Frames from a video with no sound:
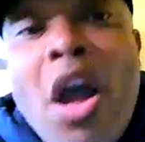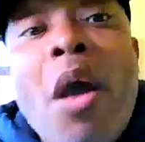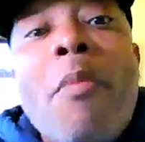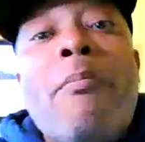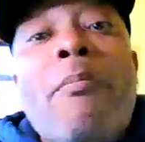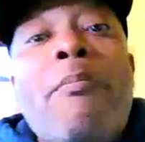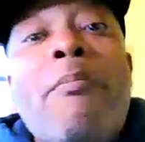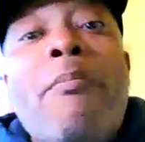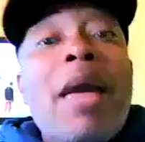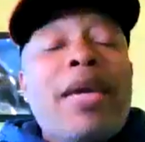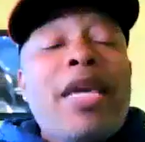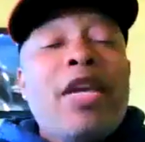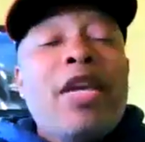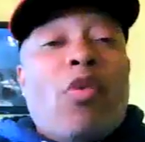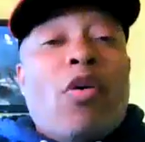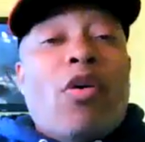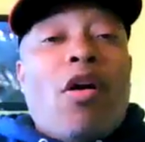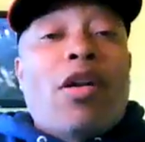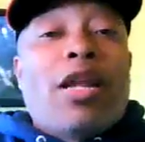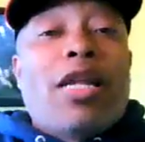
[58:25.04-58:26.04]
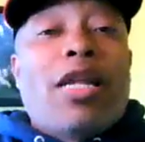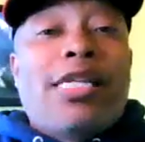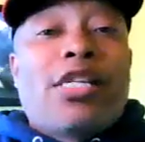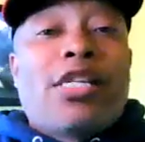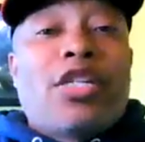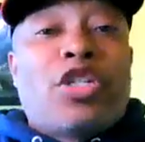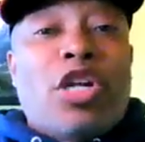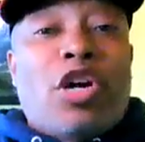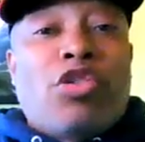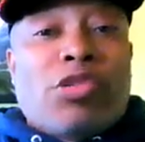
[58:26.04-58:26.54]
Maybe he wrote all the Lisa
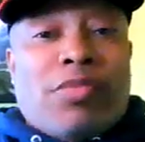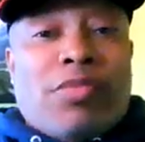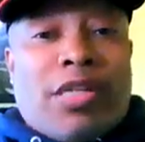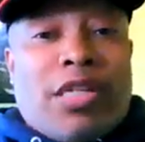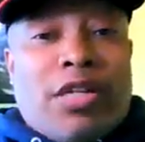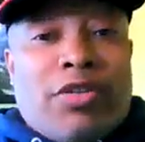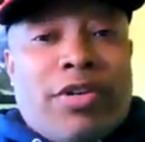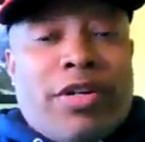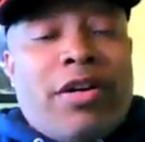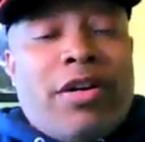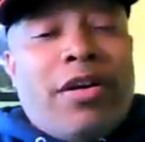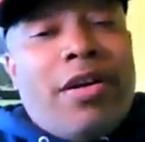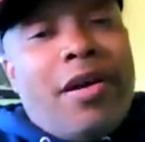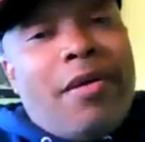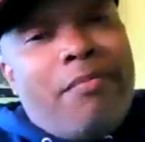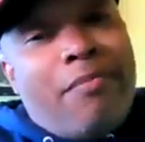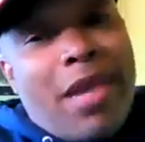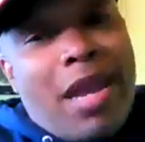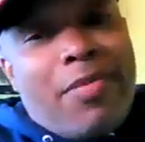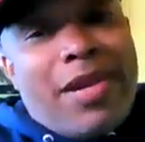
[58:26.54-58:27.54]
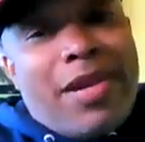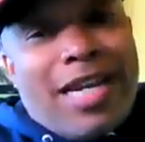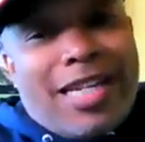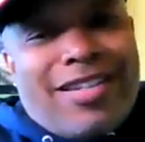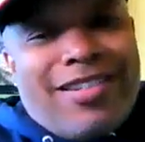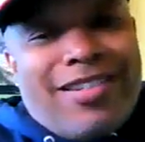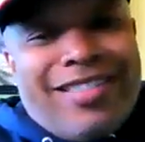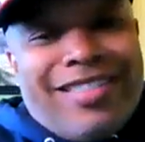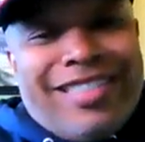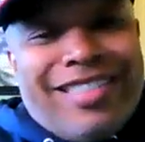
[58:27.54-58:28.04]
Jones material. Maybe that's
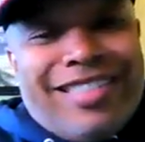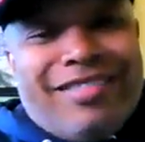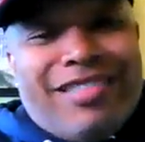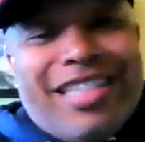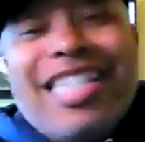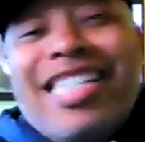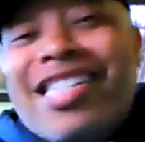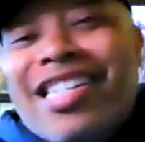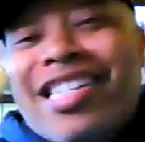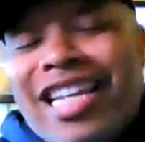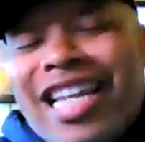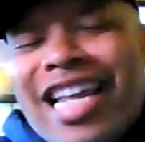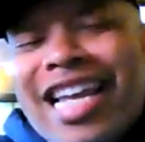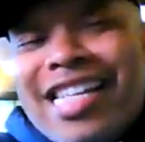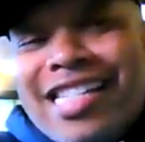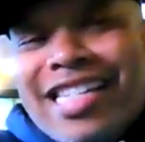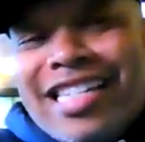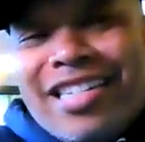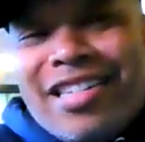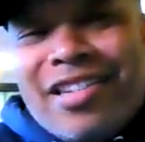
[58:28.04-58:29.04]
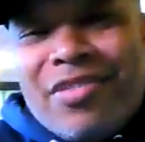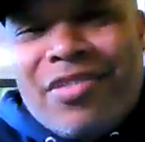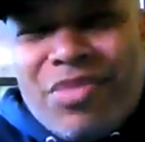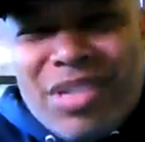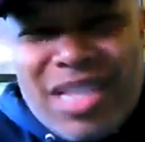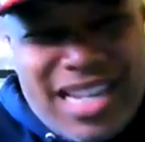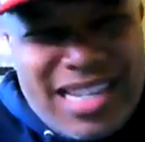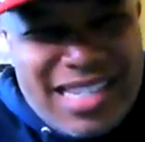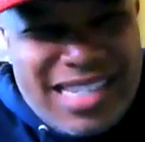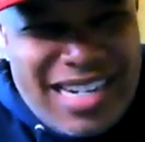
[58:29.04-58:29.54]
Leslie. What
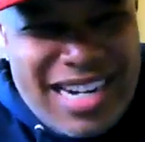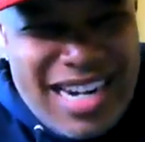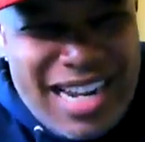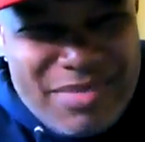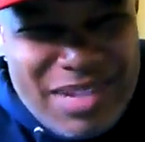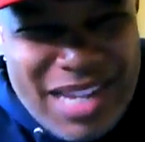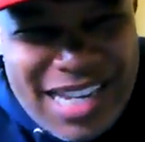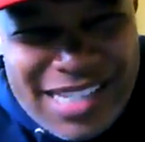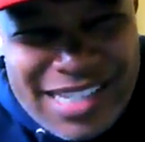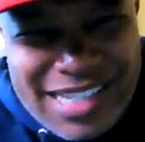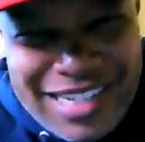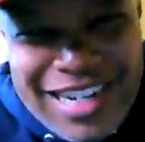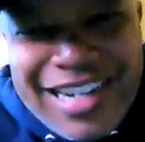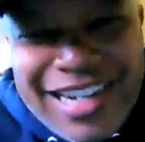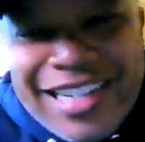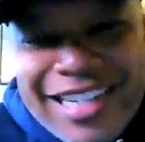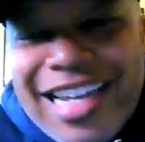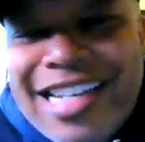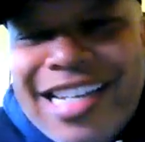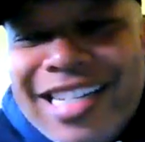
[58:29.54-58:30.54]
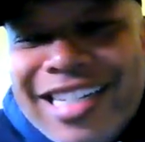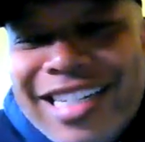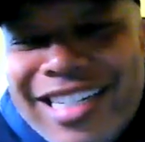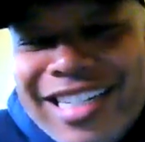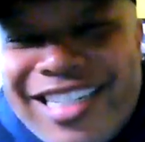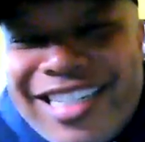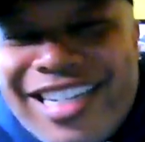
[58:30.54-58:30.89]
the hell is her name? Leslie